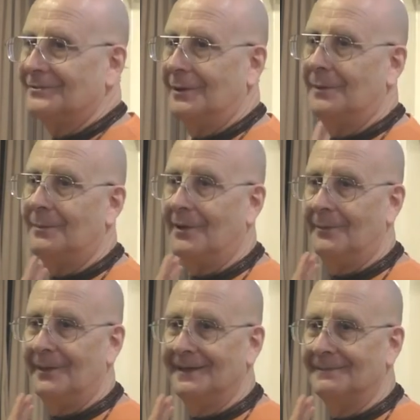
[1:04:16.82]
Swami
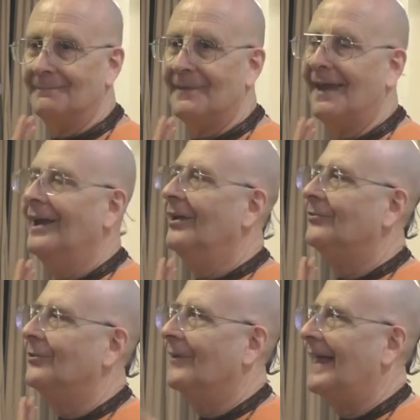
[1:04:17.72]
Prabhupada.
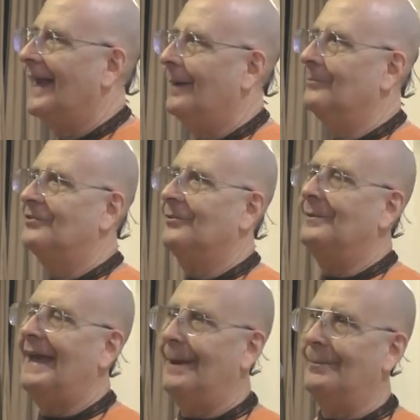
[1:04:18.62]
So that happens to
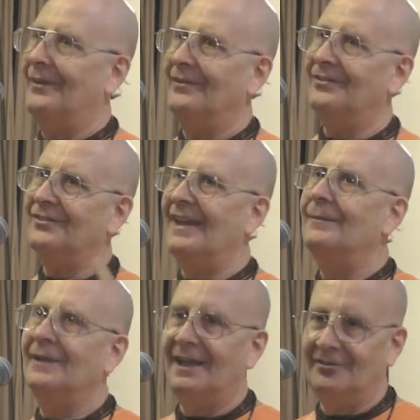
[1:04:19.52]
happen the
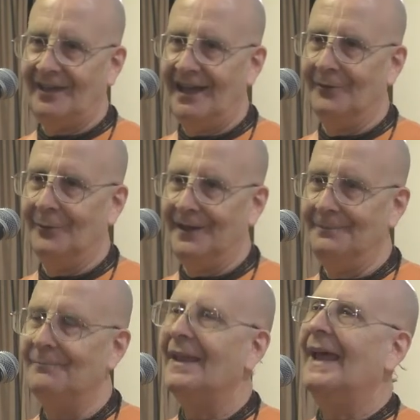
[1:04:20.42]
same day as
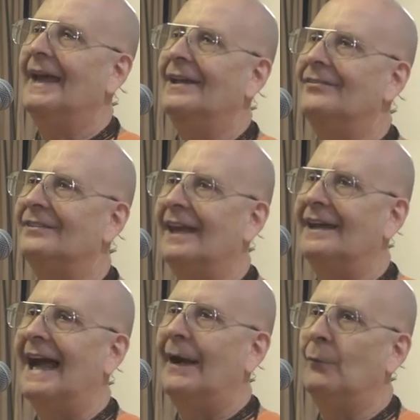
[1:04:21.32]
Halloween.
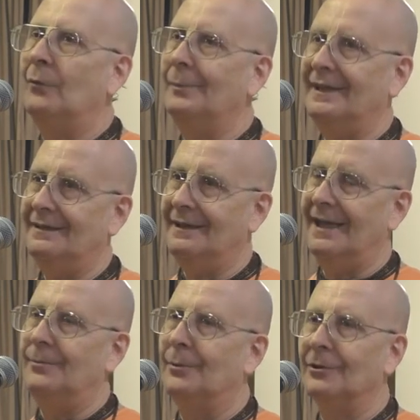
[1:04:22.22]
Instead, I will be
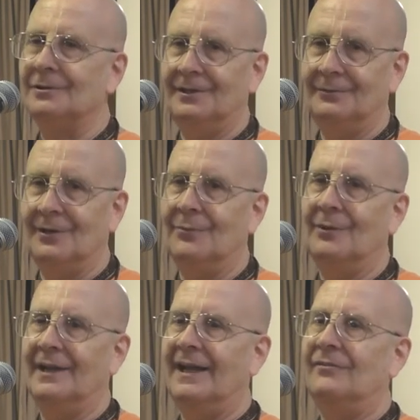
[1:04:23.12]
at Brooklyn, where
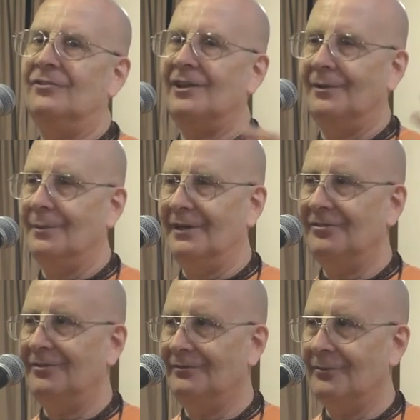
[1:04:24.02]
we'll have a
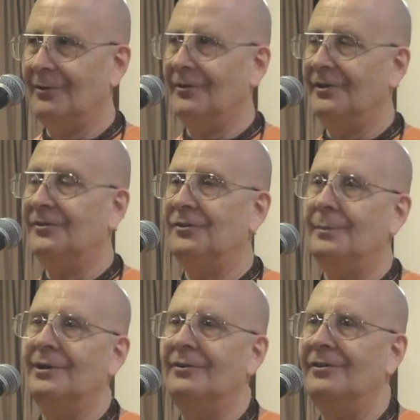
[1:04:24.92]
celebration for the
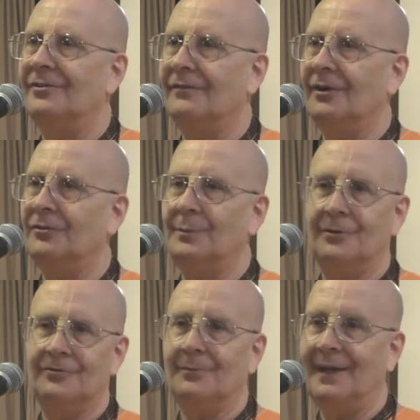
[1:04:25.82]
disappearance of our
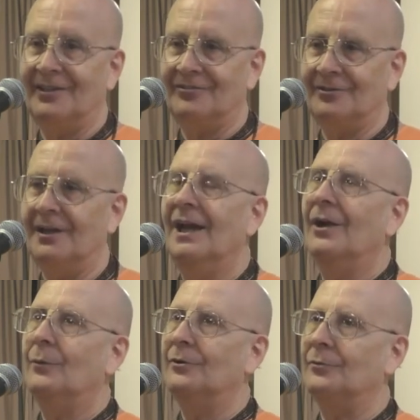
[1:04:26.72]
spiritual master,
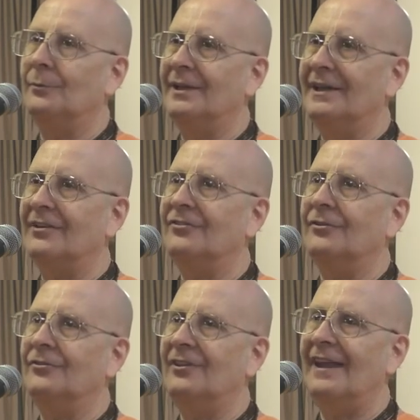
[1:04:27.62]
which will be next
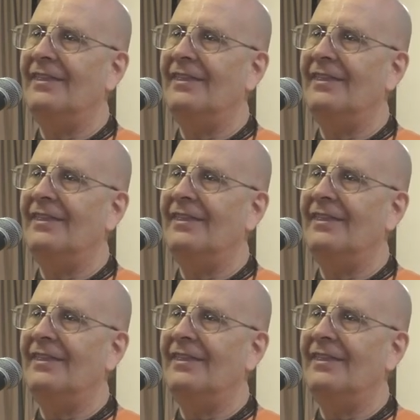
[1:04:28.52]
Thursday